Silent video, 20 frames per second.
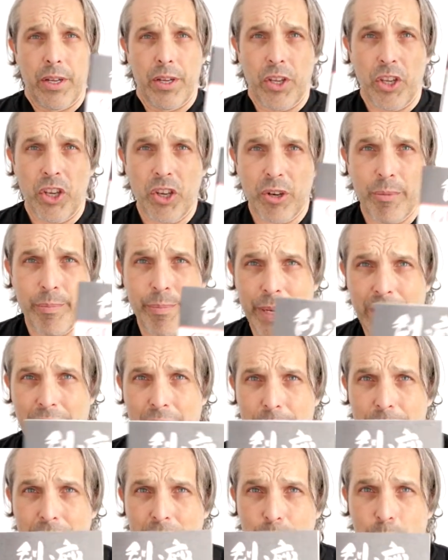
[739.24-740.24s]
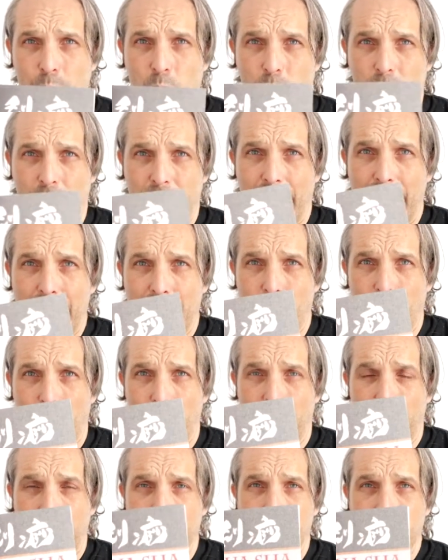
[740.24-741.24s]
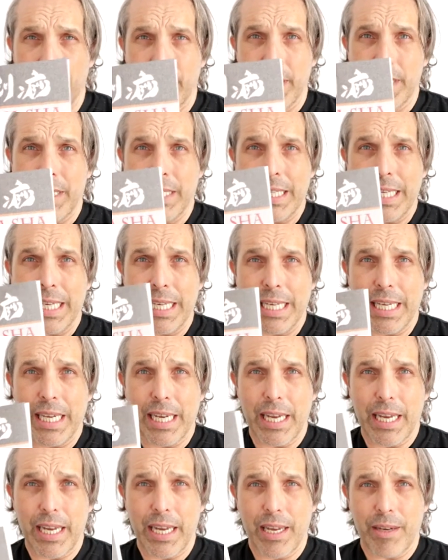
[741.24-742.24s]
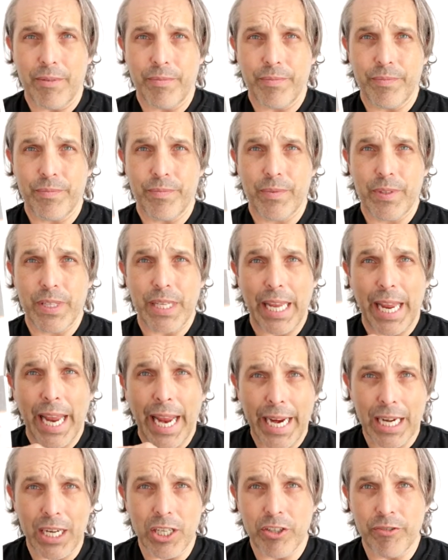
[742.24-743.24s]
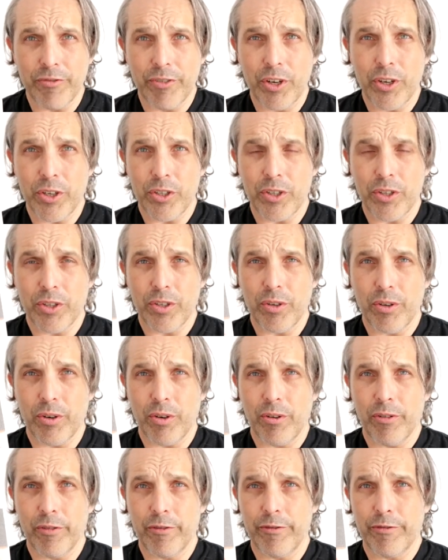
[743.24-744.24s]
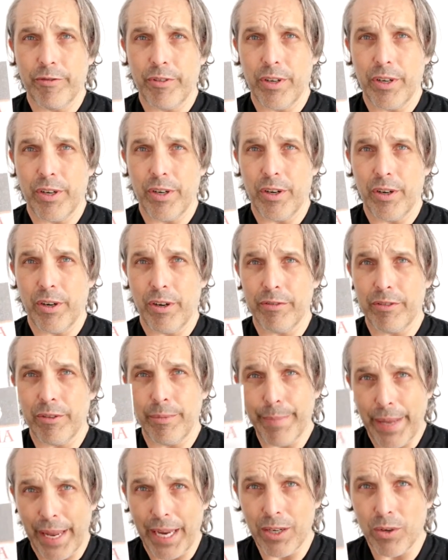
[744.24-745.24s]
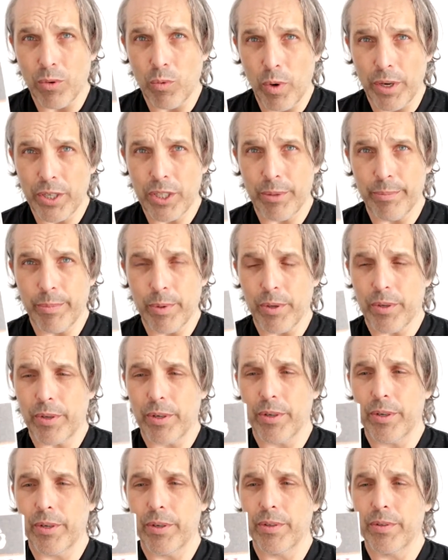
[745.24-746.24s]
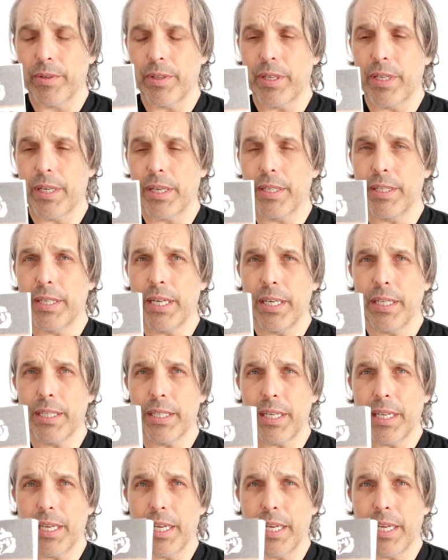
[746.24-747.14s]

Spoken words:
you can pick up this book anywhere. This is the English version of the main gua sha book that I did,